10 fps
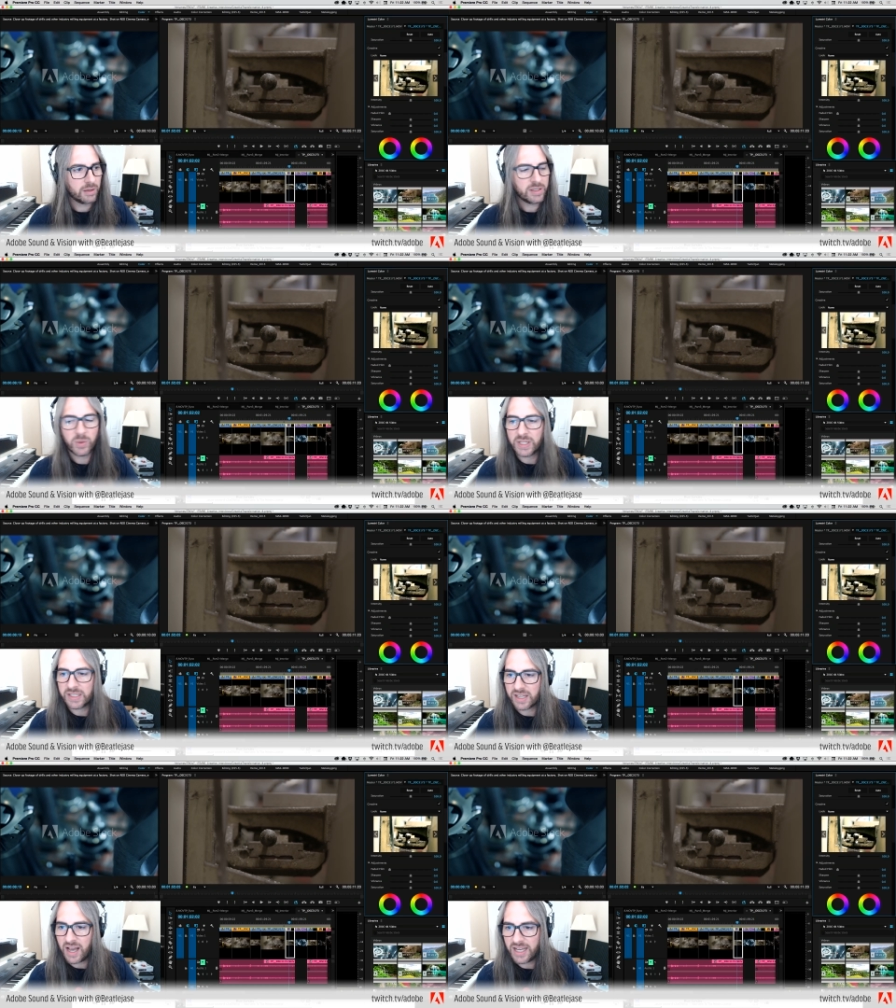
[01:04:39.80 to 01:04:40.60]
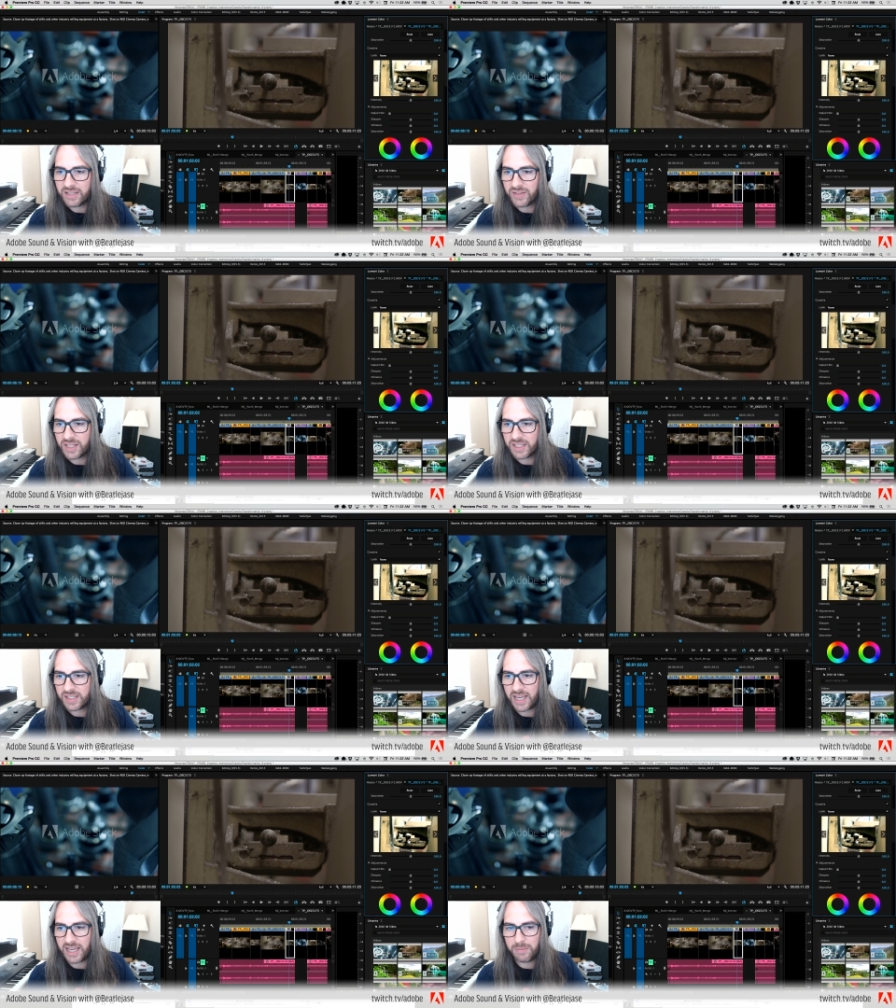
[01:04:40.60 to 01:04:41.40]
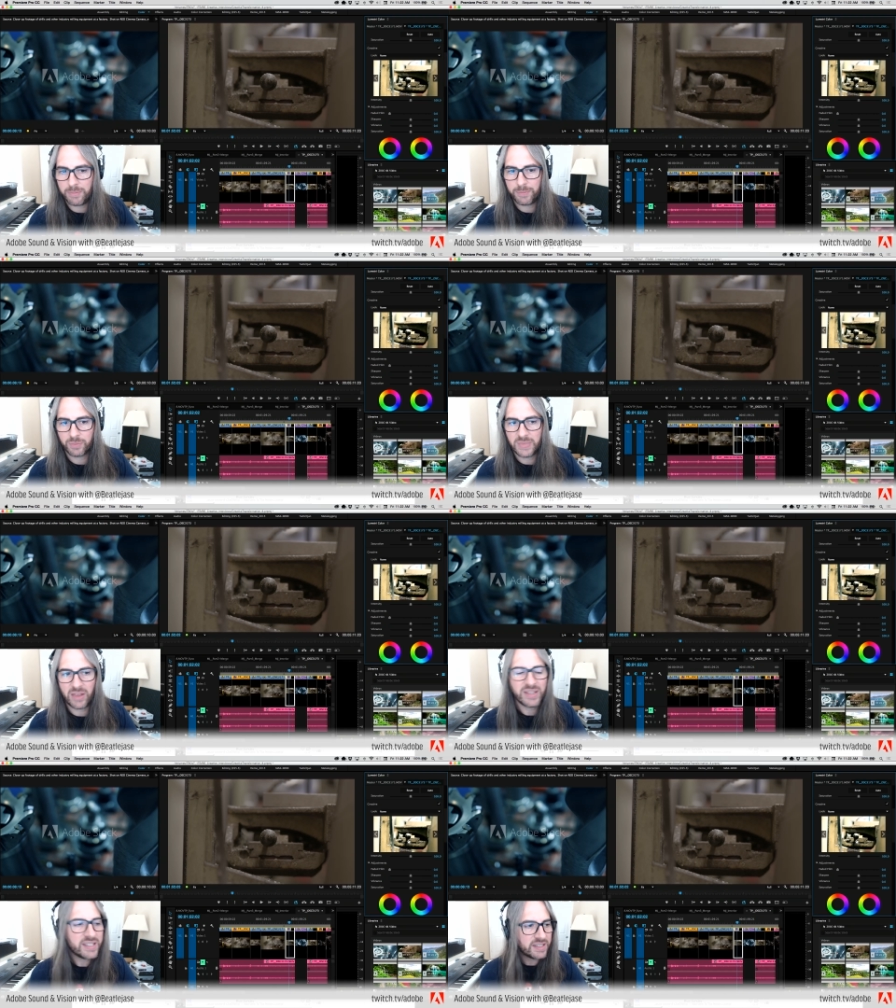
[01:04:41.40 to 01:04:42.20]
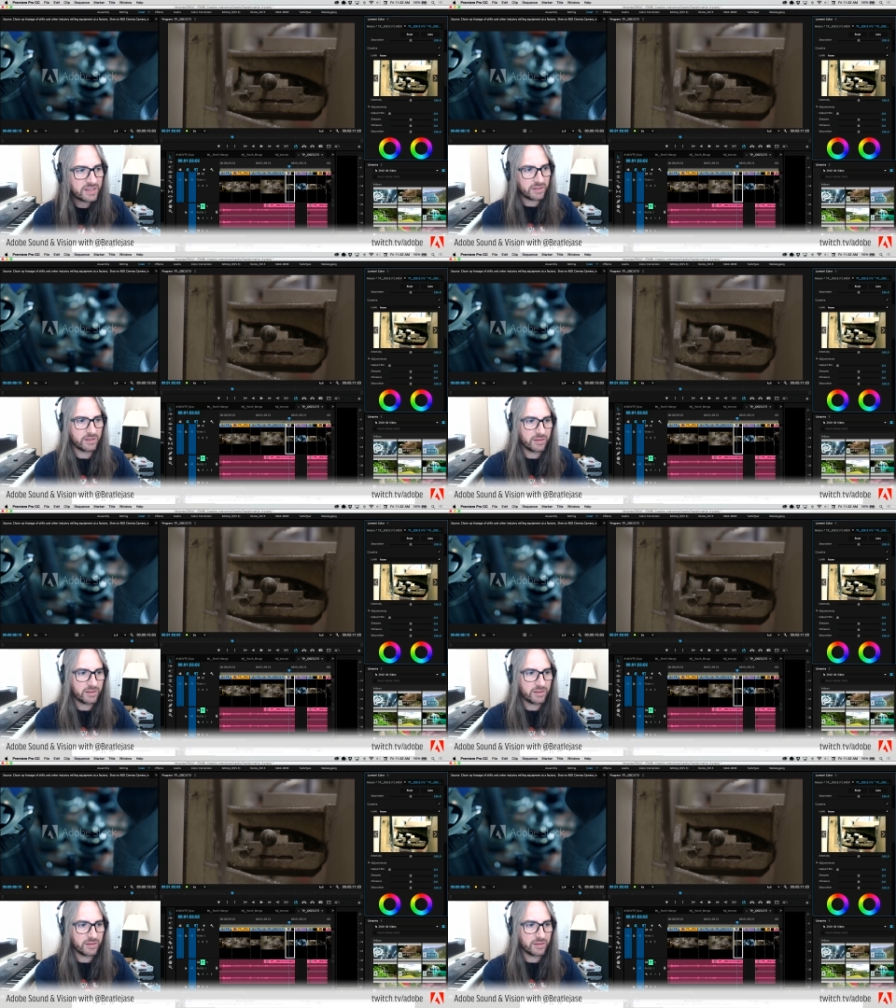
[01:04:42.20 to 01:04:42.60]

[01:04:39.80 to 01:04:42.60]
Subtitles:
This one is kind of in the same, now this is,